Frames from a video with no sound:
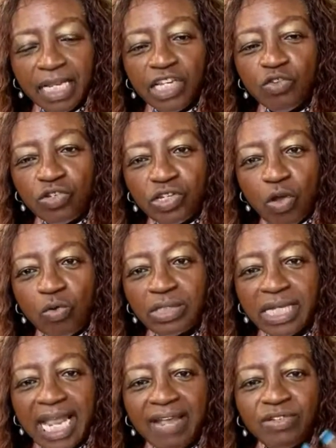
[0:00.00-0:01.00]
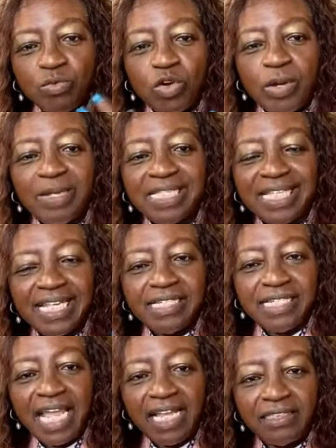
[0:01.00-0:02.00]
you don't have to worry about sales
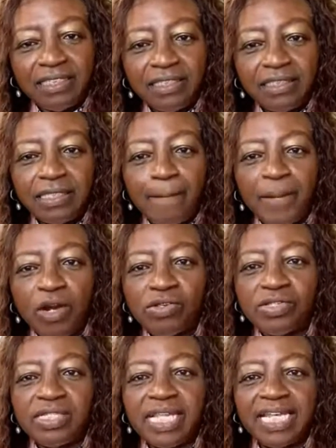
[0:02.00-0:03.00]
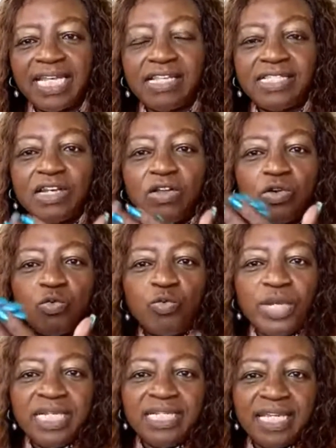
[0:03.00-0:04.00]
taxes. The person that does it on the
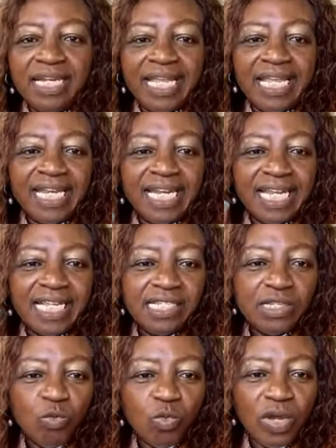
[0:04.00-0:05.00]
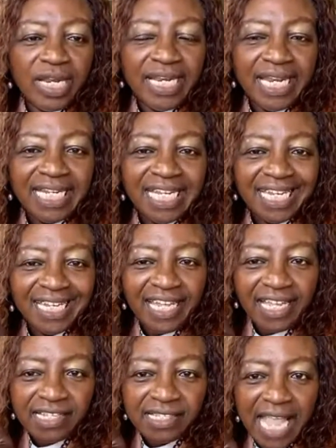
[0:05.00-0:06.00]
retail end is the one that
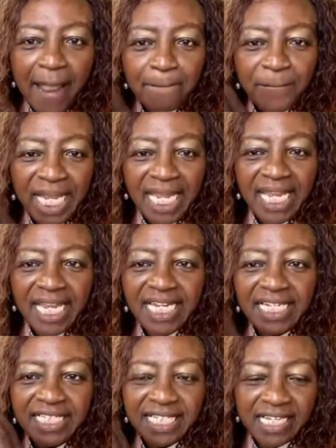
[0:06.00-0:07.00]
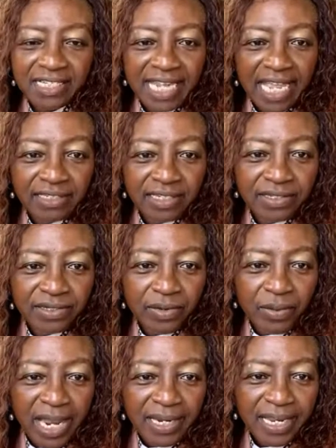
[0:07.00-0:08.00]
collects and pay the sales taxes,
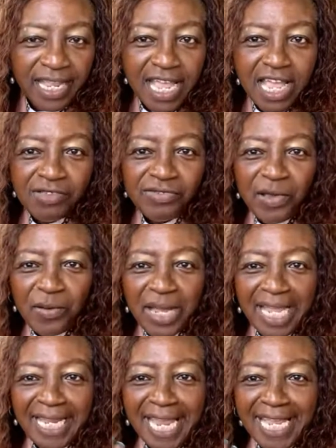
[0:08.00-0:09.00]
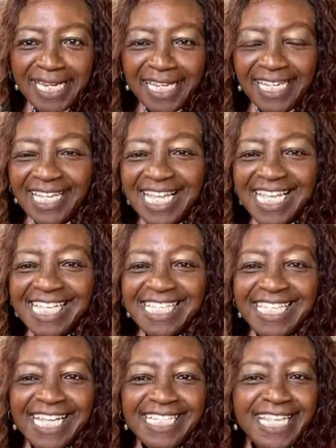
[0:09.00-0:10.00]
right? So again,
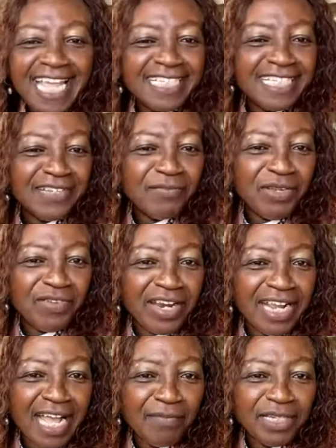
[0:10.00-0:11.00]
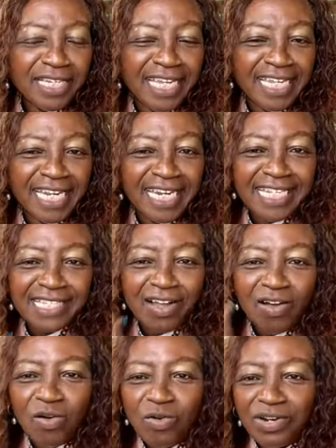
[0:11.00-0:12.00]
sales taxes can be very complicated. It's a
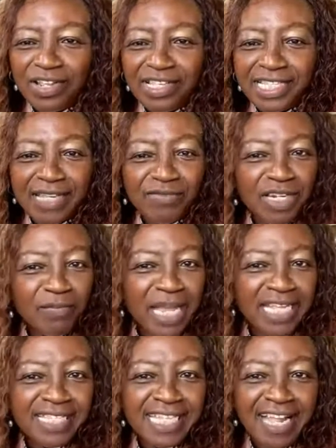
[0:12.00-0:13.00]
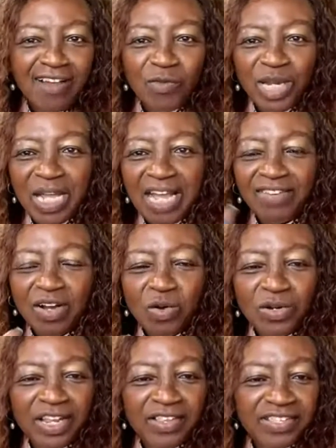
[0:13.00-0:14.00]
whole nother subject by itself. We could have a whole
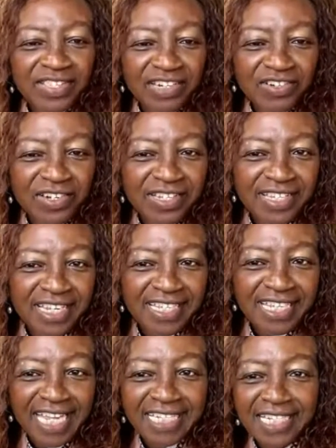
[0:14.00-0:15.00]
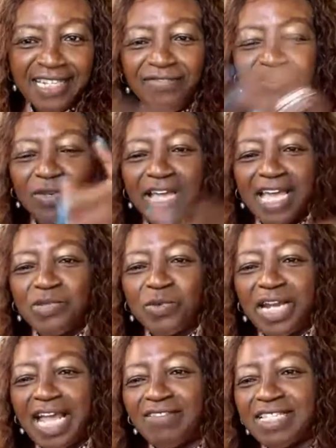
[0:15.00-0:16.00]
nother session on sales taxes. If you guys want
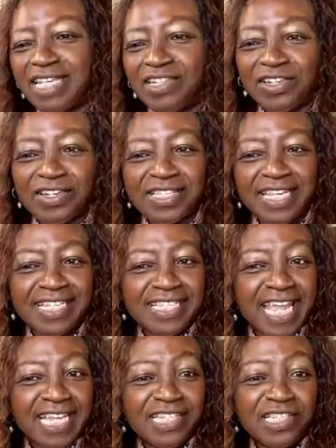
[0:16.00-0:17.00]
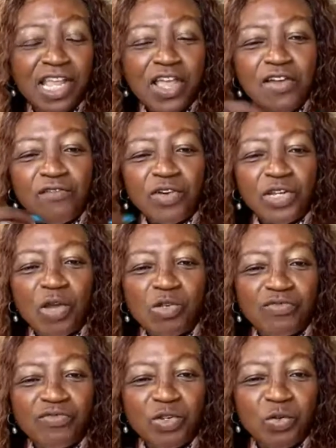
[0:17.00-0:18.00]
to have a session on sales taxes, for those
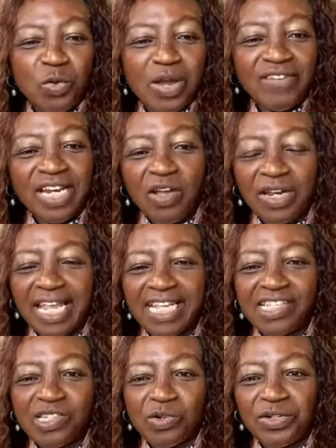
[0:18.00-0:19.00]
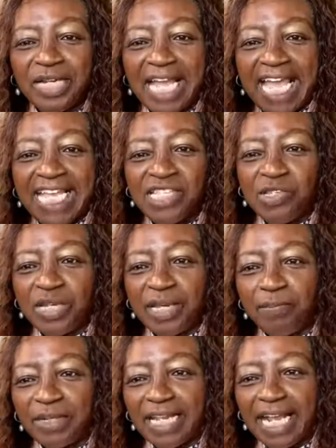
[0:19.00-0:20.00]
of you who have an online store, you guys, you can
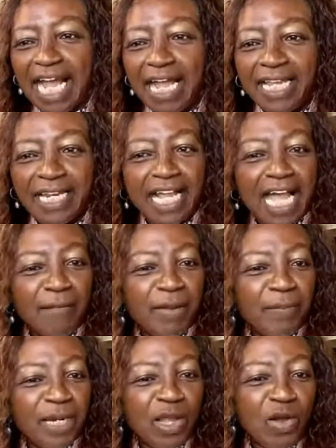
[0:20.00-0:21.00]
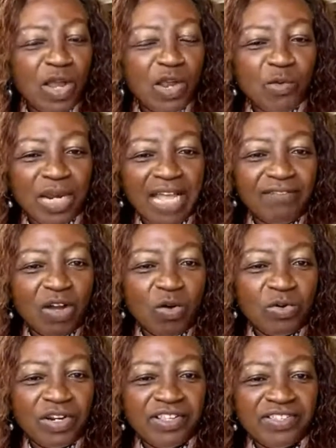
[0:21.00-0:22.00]
put that in the comment below, and we'll have a
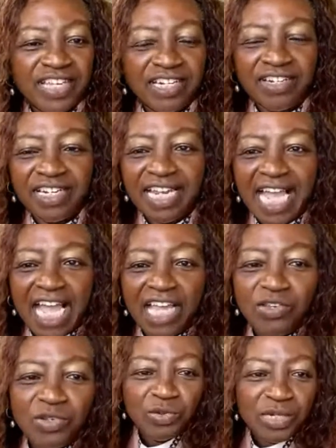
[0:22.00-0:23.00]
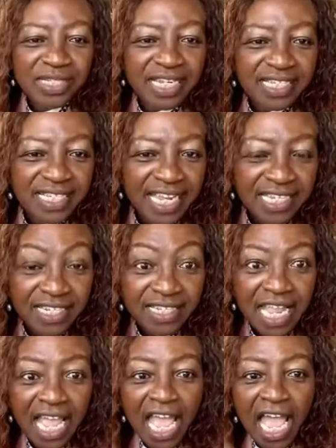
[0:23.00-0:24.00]
whole nother section on how you the sales taxes,
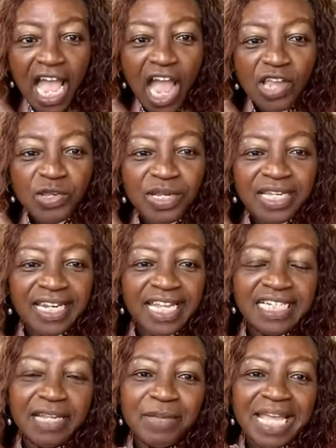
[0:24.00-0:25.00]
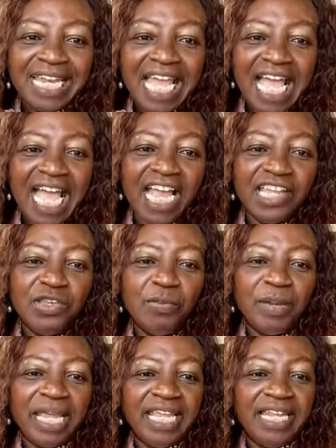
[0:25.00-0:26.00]
how you collect them, and how you
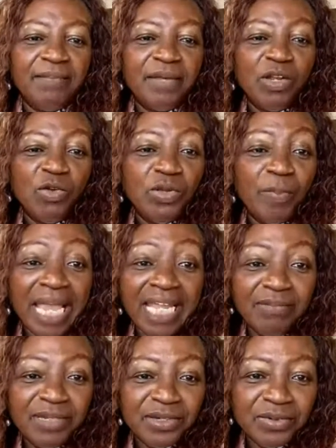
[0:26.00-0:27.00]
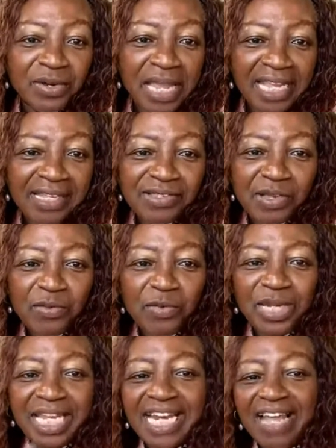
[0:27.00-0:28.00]
pay them, and who you pay them to. Okay, so
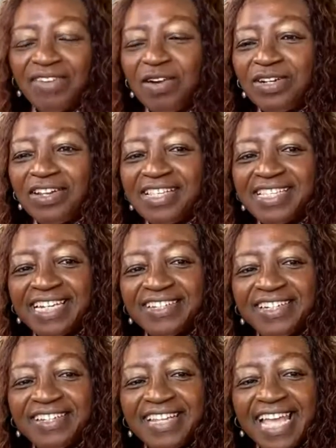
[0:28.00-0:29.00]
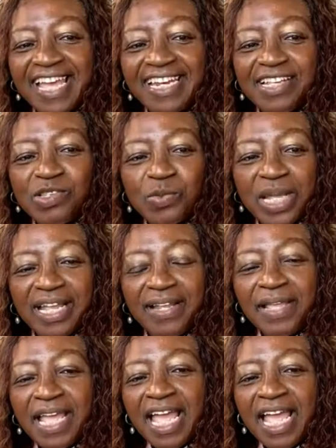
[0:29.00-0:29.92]
we can have a whole nother session on that as well.